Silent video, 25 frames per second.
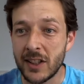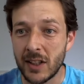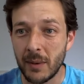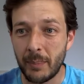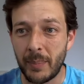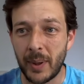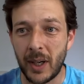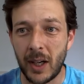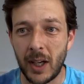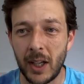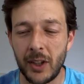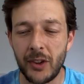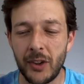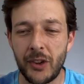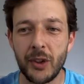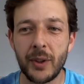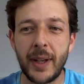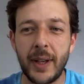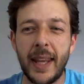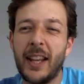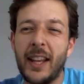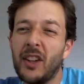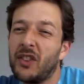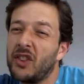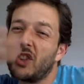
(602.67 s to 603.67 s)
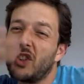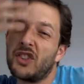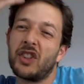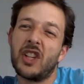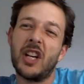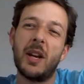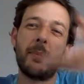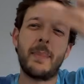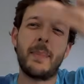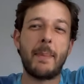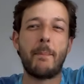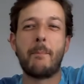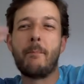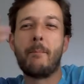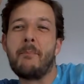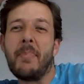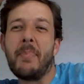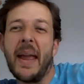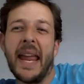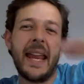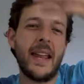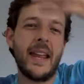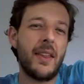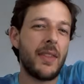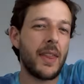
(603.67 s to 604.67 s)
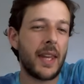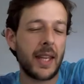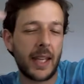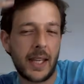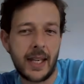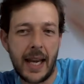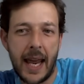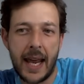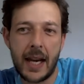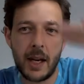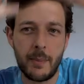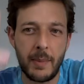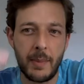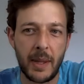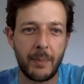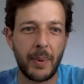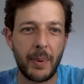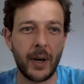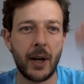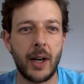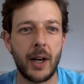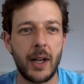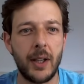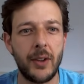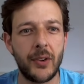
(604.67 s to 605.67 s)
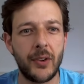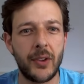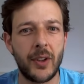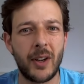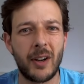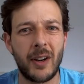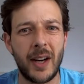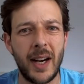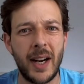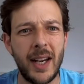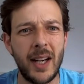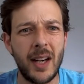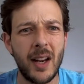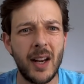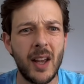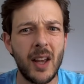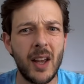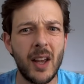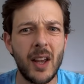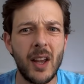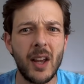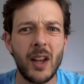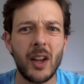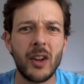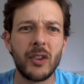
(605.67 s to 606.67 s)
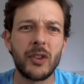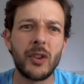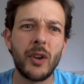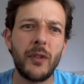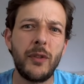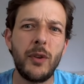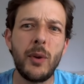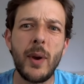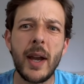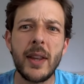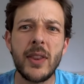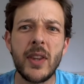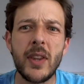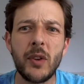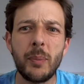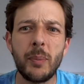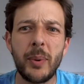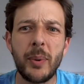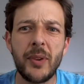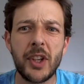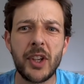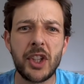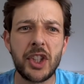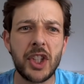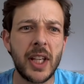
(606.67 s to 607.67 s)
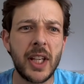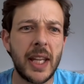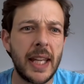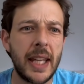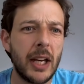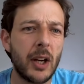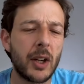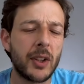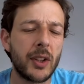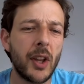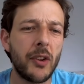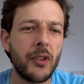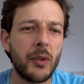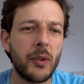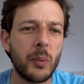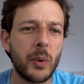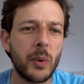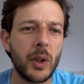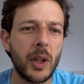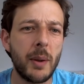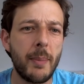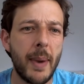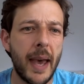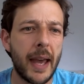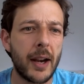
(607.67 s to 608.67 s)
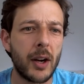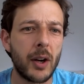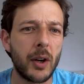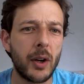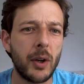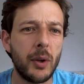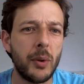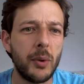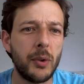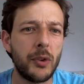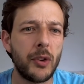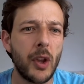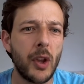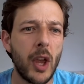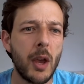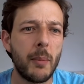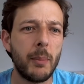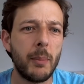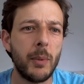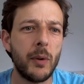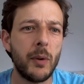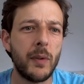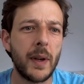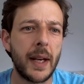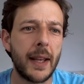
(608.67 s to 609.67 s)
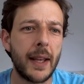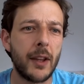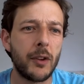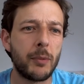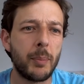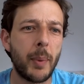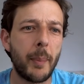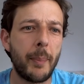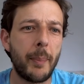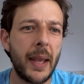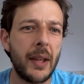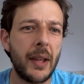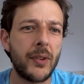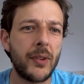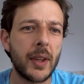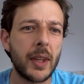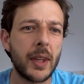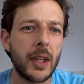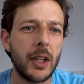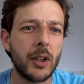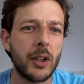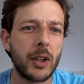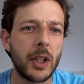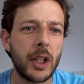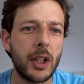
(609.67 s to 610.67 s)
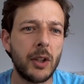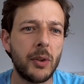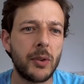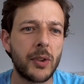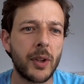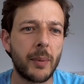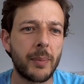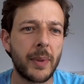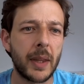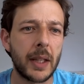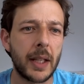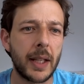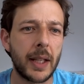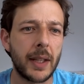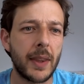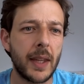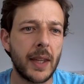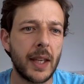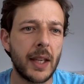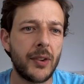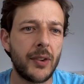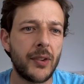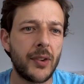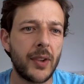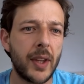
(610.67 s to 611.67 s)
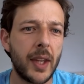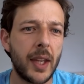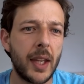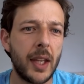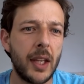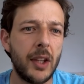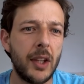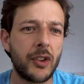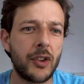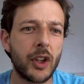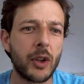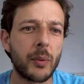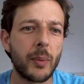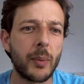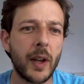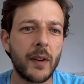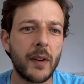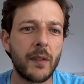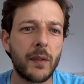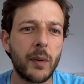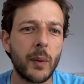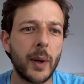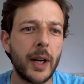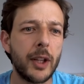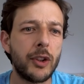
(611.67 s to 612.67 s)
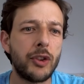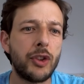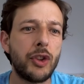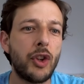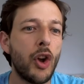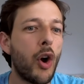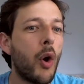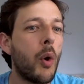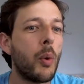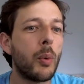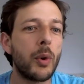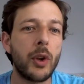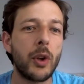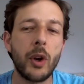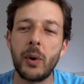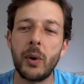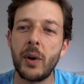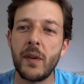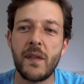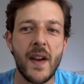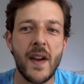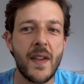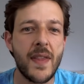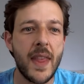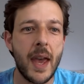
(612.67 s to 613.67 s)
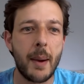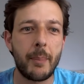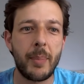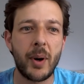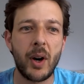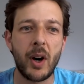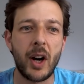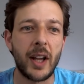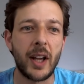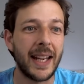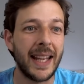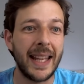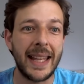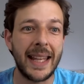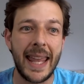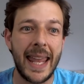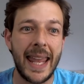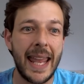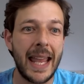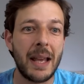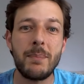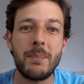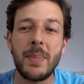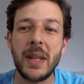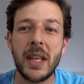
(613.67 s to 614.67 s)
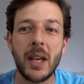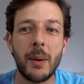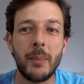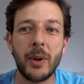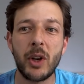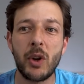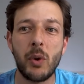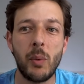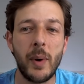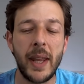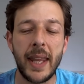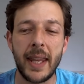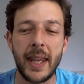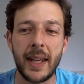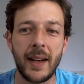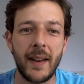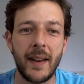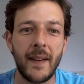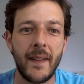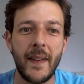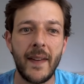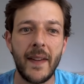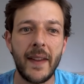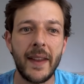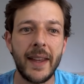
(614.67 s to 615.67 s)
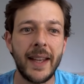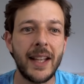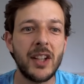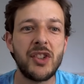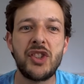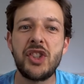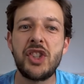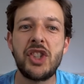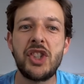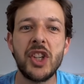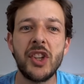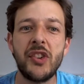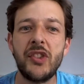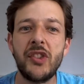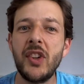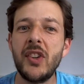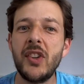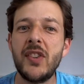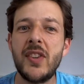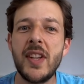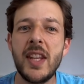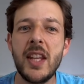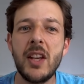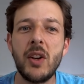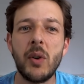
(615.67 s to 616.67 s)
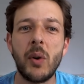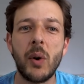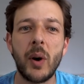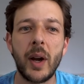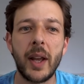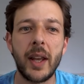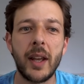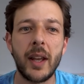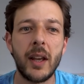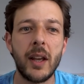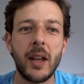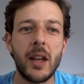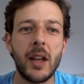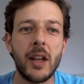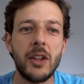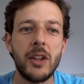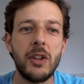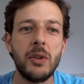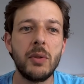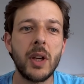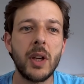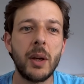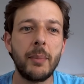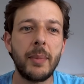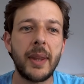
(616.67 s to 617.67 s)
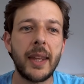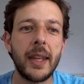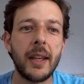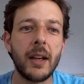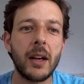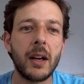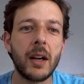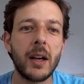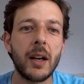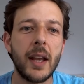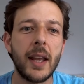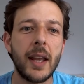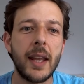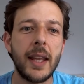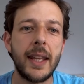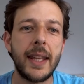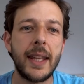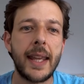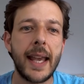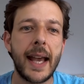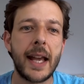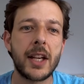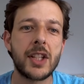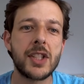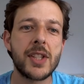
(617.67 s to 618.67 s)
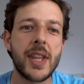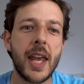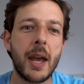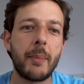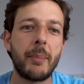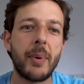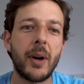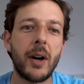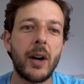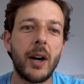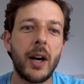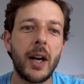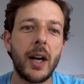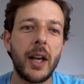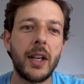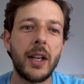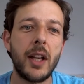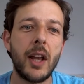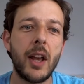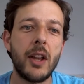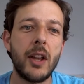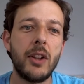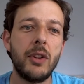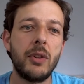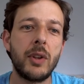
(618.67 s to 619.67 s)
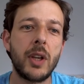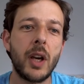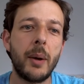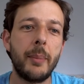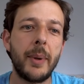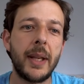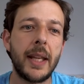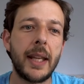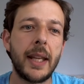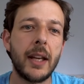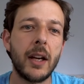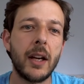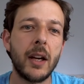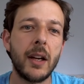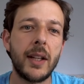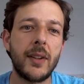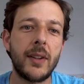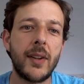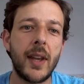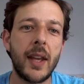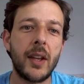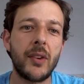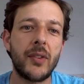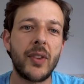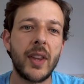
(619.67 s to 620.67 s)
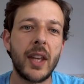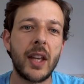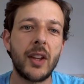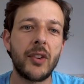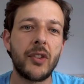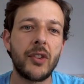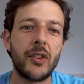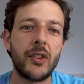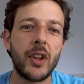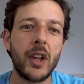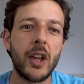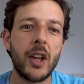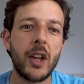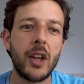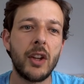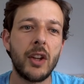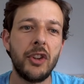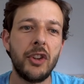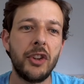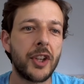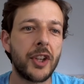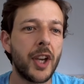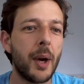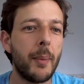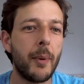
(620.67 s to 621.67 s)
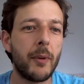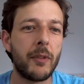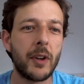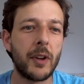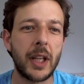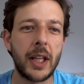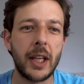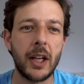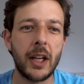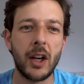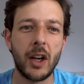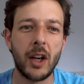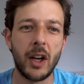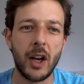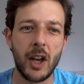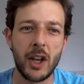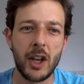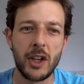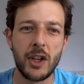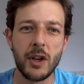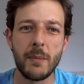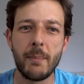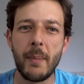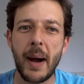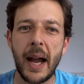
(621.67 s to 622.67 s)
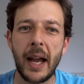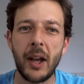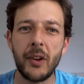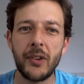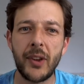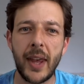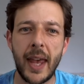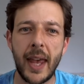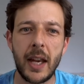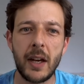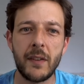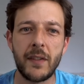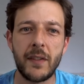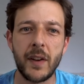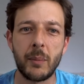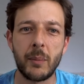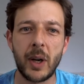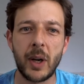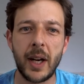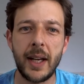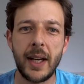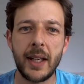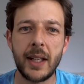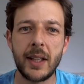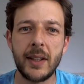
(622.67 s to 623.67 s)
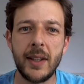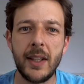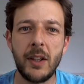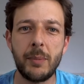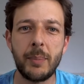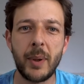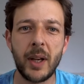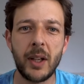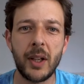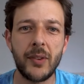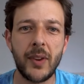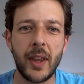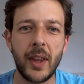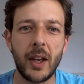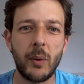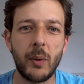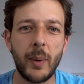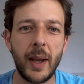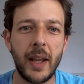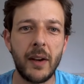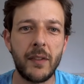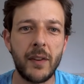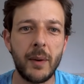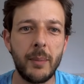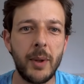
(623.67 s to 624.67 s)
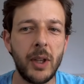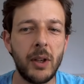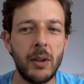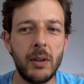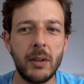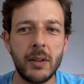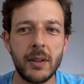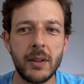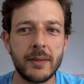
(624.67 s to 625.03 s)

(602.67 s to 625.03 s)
of pawns. Your king's just going to be bathing in enemy pawns, all right? So if you had this position here, it doesn't really matter whose move it is, but basically you're going to do something like this. He's going to run for it. Don't go defend that pawn. It can't become a queen. It's just a decoy. You come here, he catches that pawn. You come in here, he takes this. You come over here, you're miles ahead of him, right? Can these pawns get away from you?